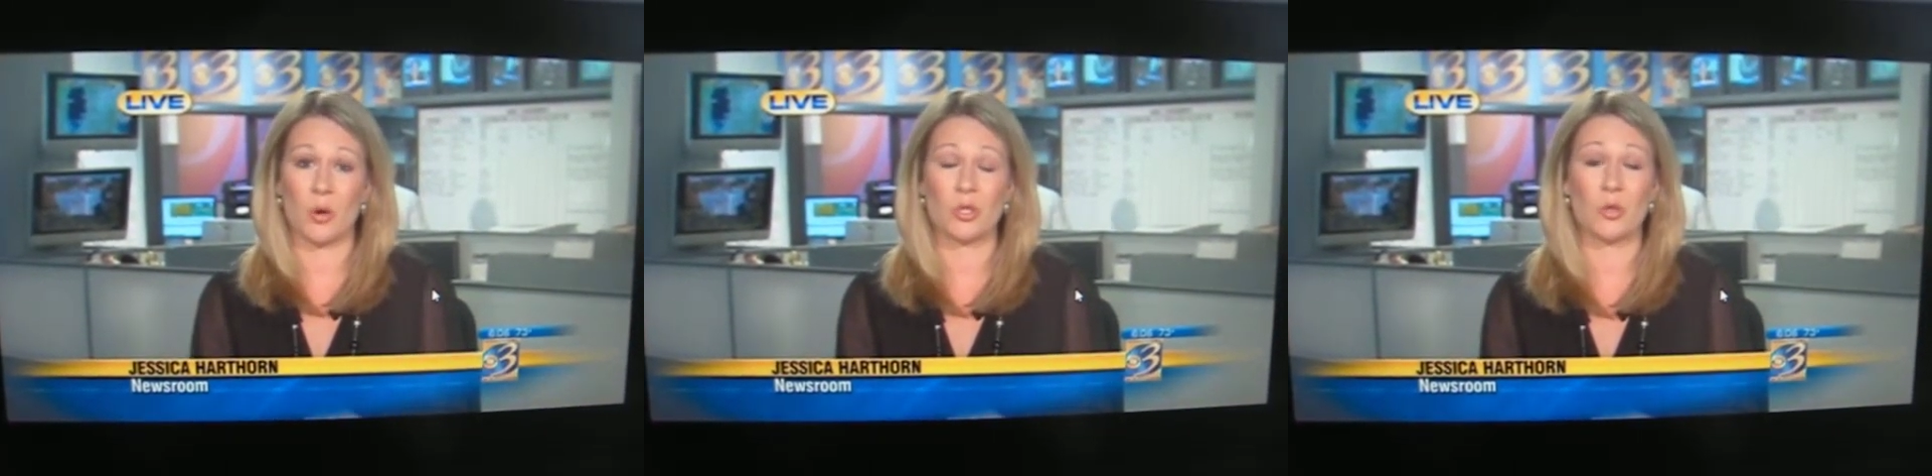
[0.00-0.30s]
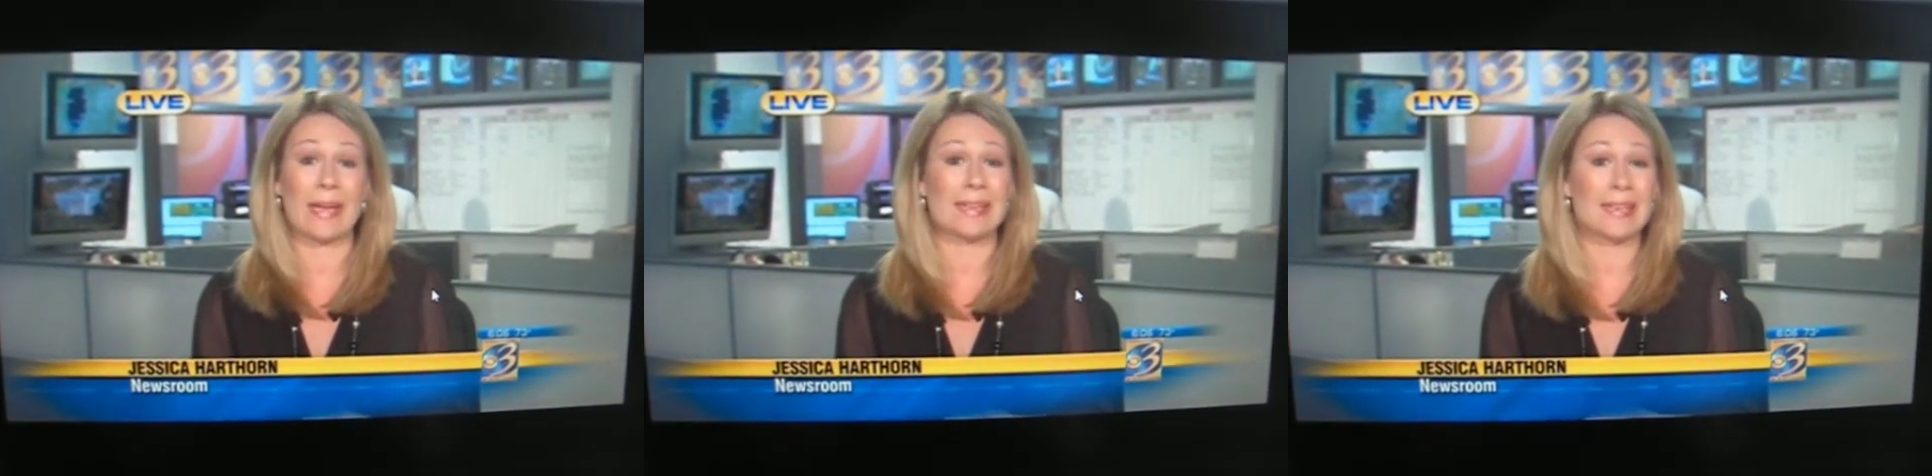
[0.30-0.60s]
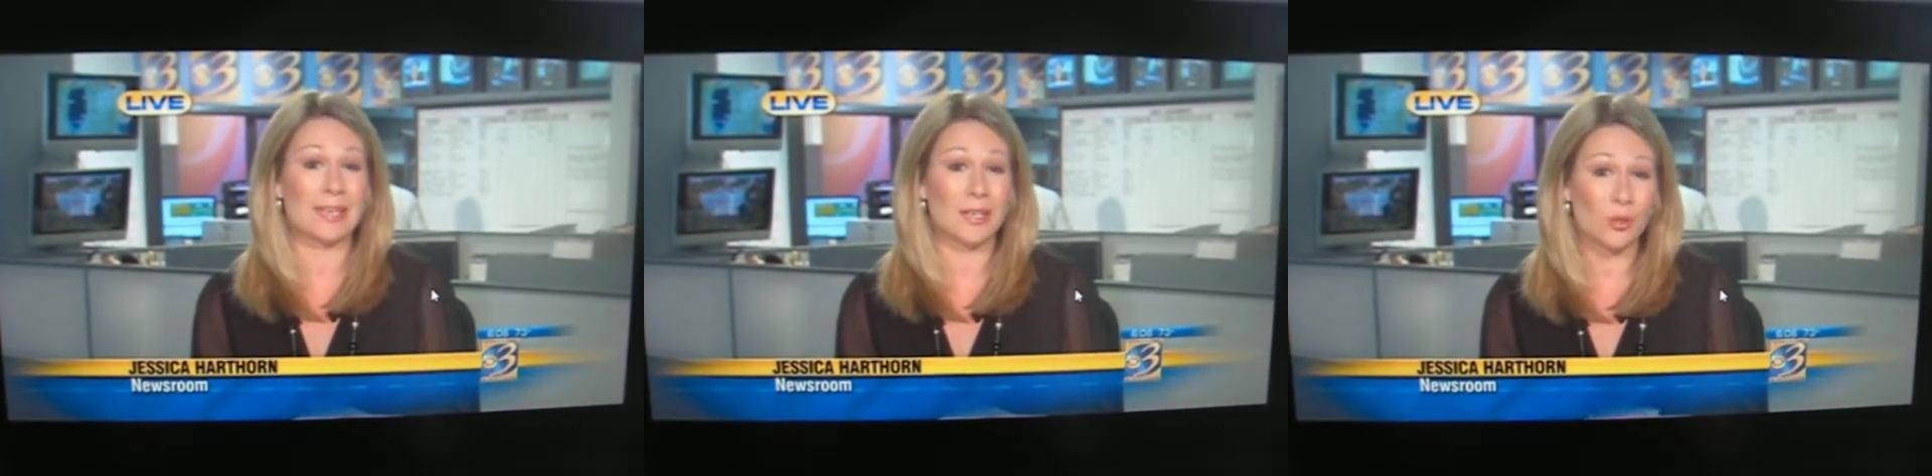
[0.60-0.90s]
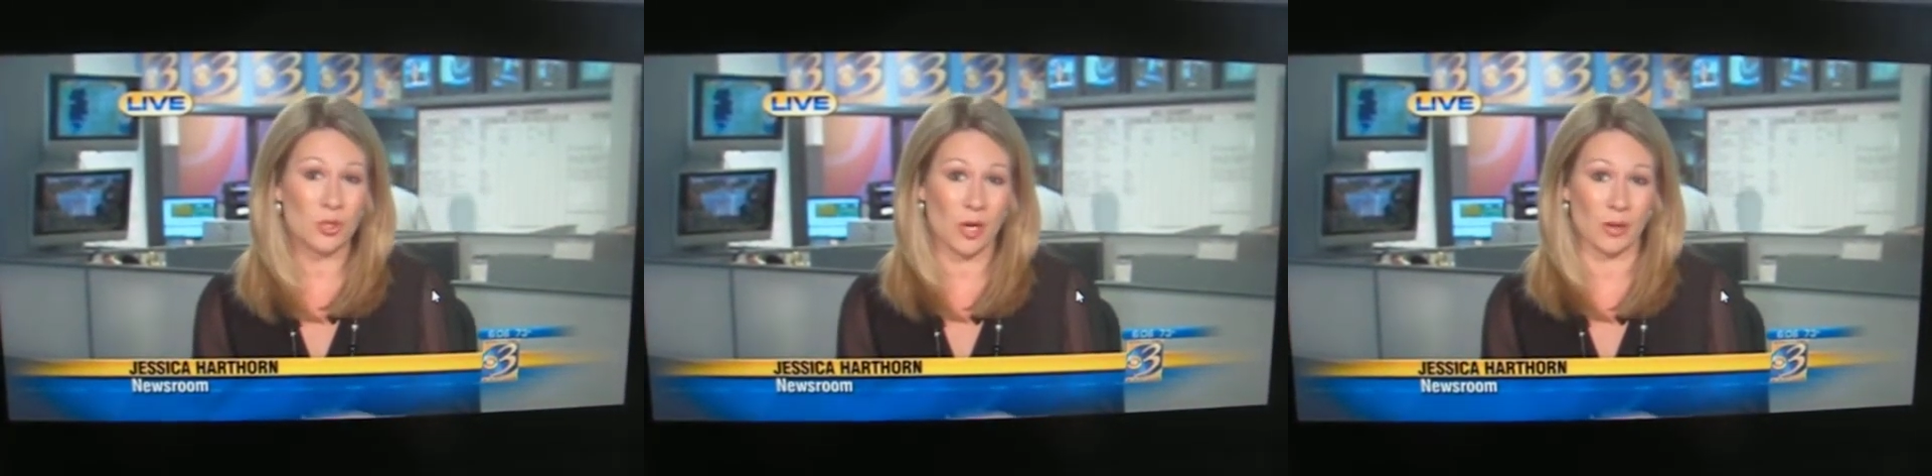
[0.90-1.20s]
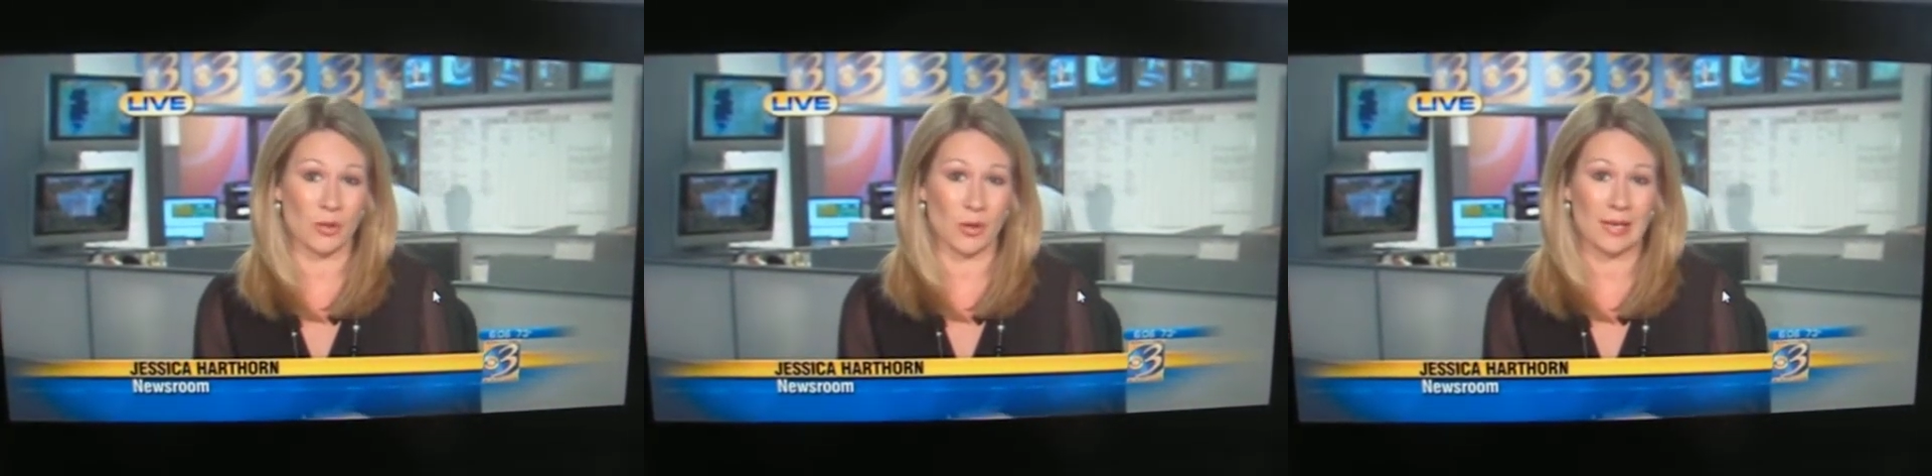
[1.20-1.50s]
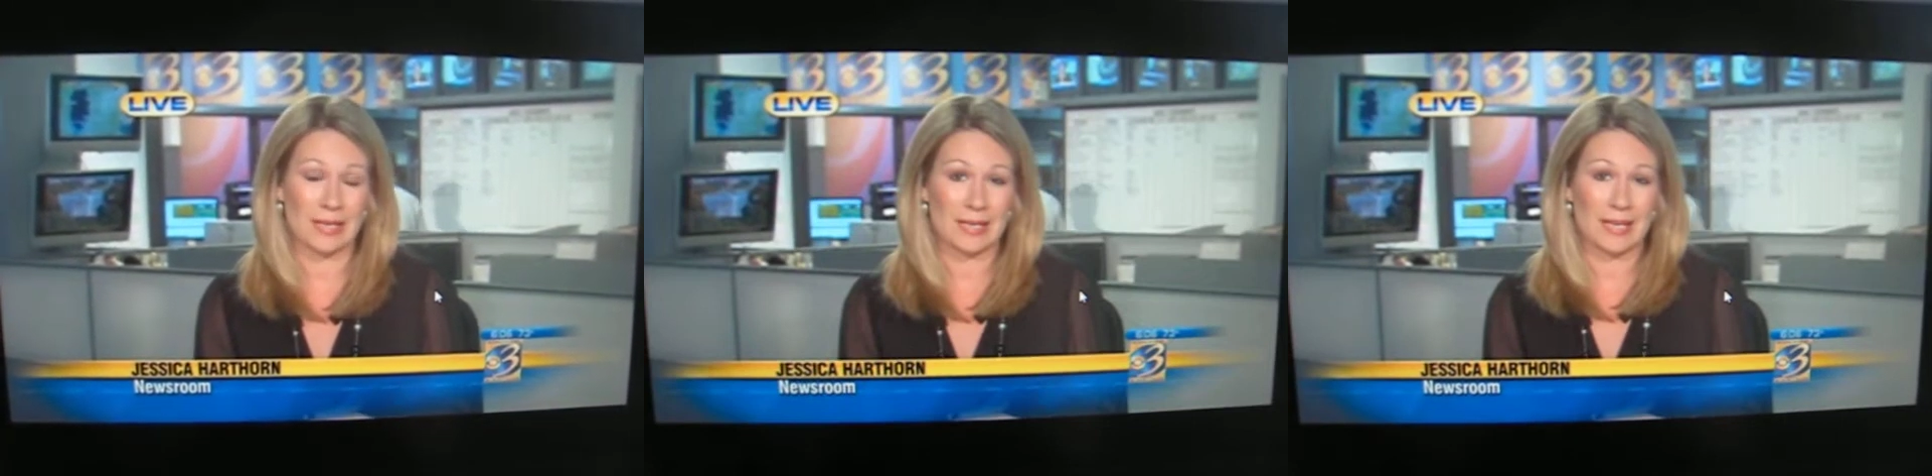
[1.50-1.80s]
go to a kill shelter